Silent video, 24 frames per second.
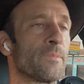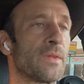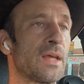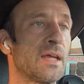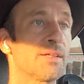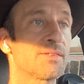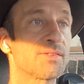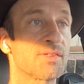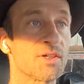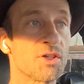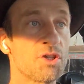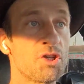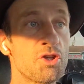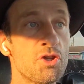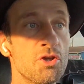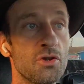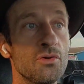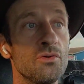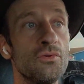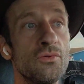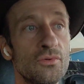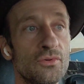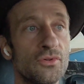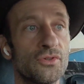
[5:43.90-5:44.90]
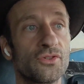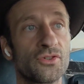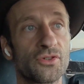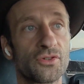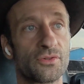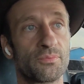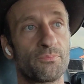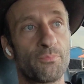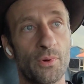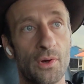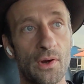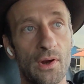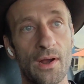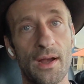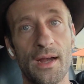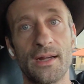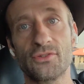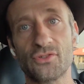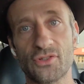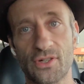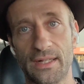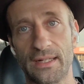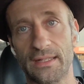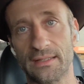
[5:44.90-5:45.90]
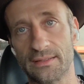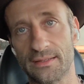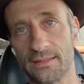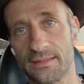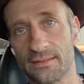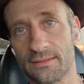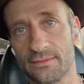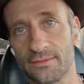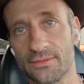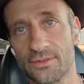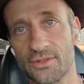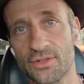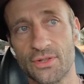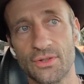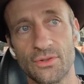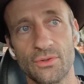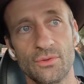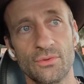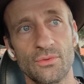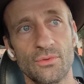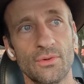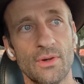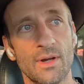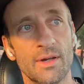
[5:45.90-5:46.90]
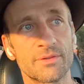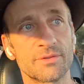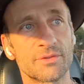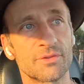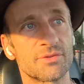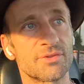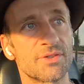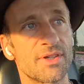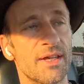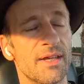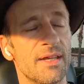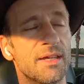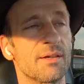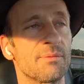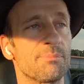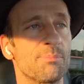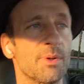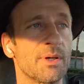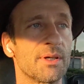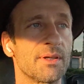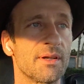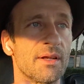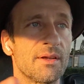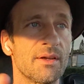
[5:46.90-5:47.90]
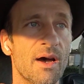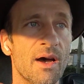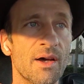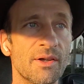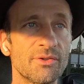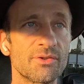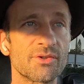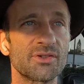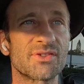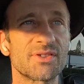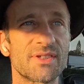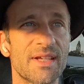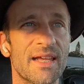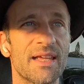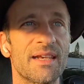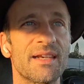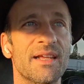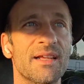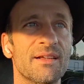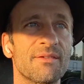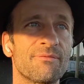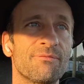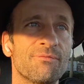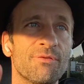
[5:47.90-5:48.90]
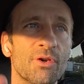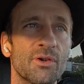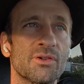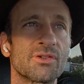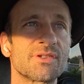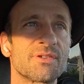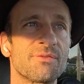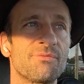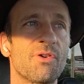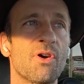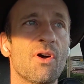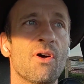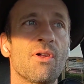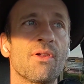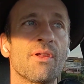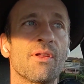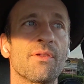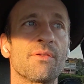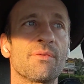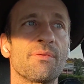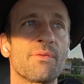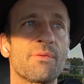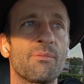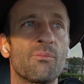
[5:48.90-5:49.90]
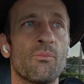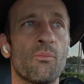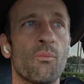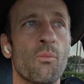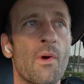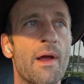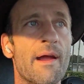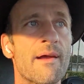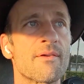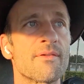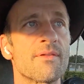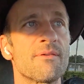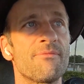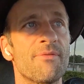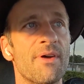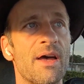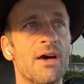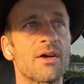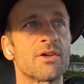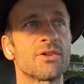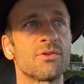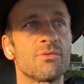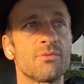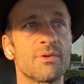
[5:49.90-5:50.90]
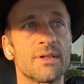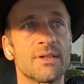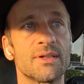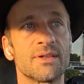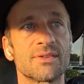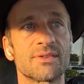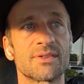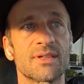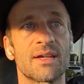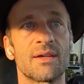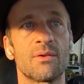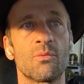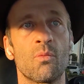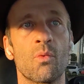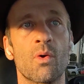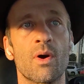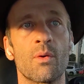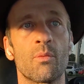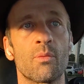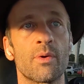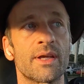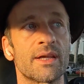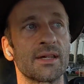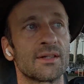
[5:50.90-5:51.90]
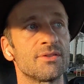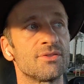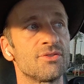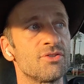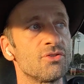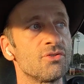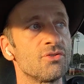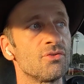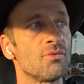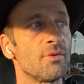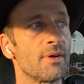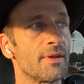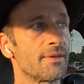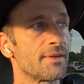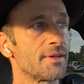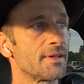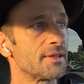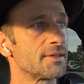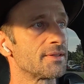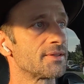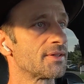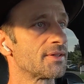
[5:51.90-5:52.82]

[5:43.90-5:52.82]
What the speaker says: it's a huge project to undertake, but understanding first of all where the value is and what we can do with it,